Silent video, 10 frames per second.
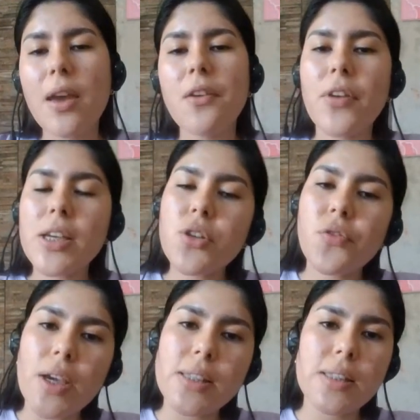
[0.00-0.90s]
Face to
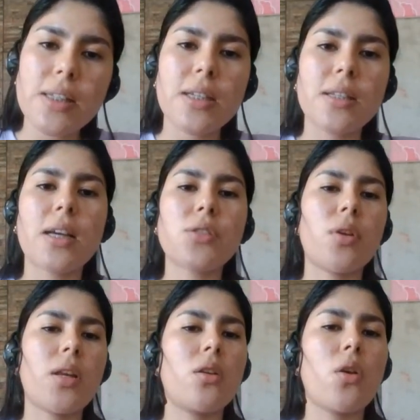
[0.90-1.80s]
face teaching
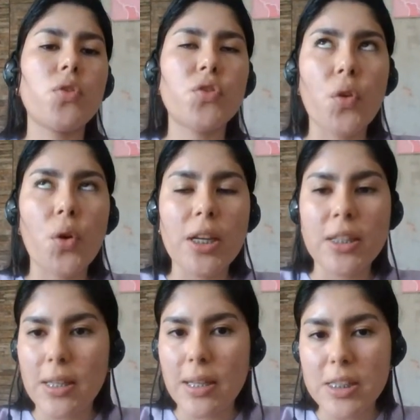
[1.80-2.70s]
naturally allows for
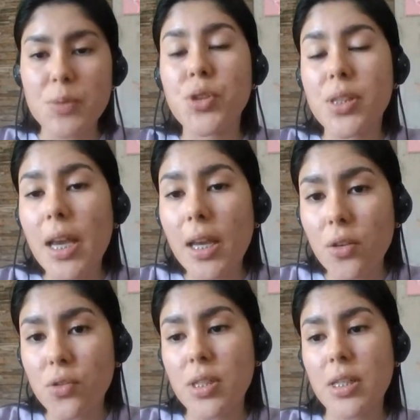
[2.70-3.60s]

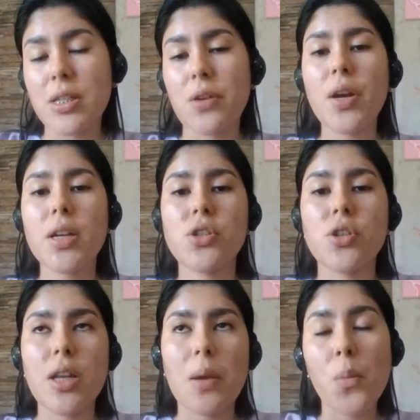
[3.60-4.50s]
spontaneous
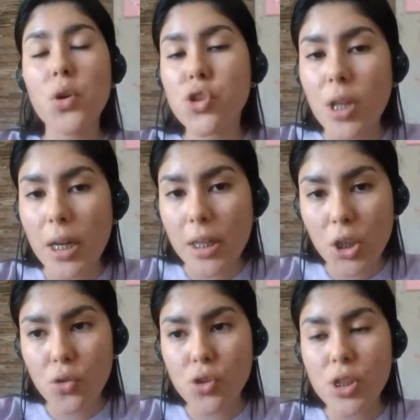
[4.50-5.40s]
interaction, emotional
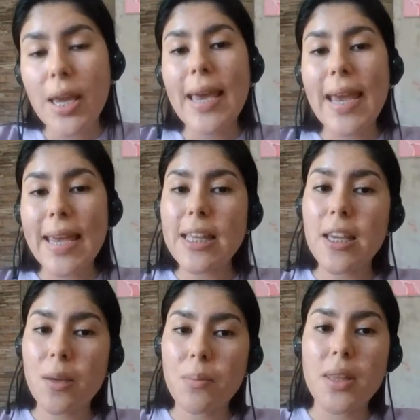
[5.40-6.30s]
cues, and
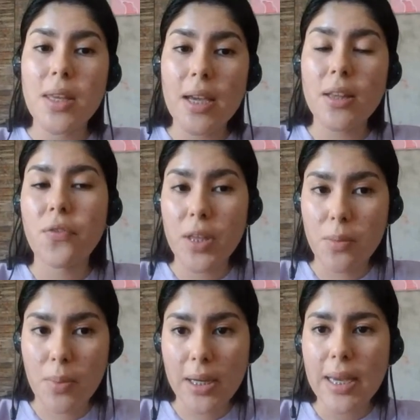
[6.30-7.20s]
immediate
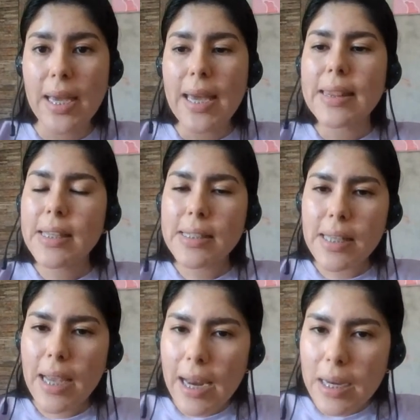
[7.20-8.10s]
feedback. These
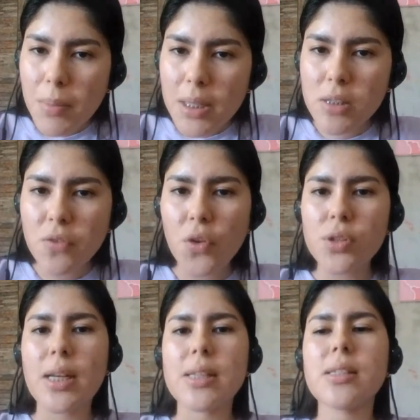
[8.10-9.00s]
elements
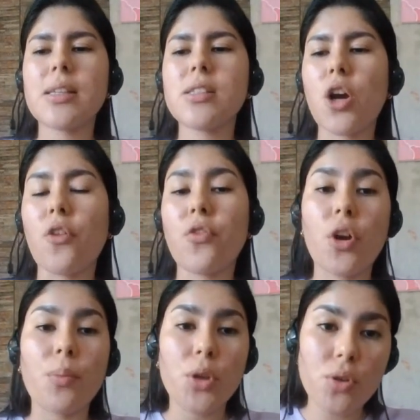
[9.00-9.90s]
foster a sense of
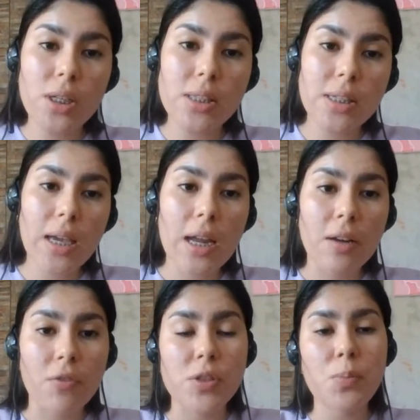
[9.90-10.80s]
community
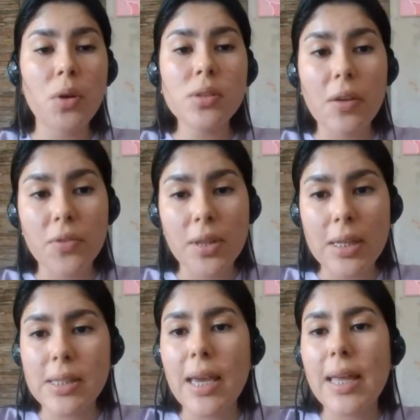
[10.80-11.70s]
and
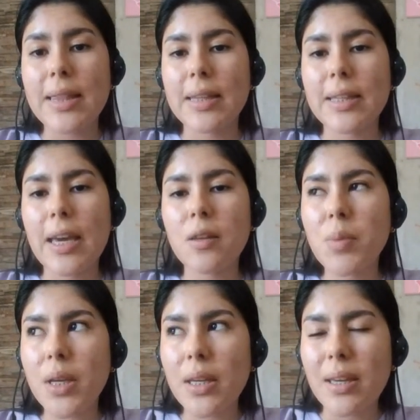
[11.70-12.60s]
responsiveness that can
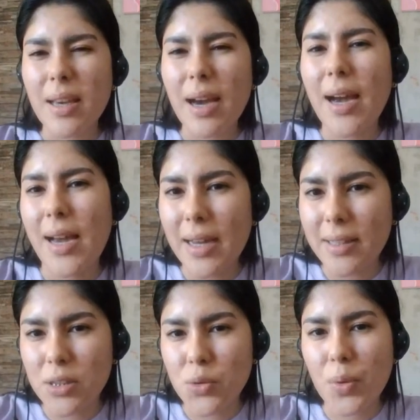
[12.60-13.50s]
be
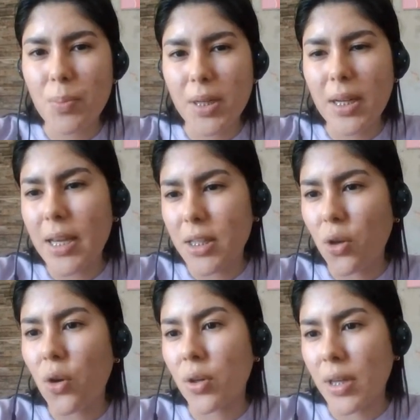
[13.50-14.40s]
harder to replicate
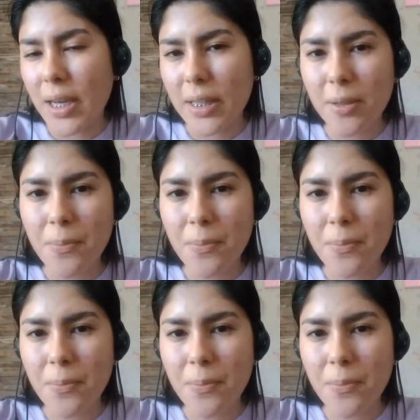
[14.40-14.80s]
online.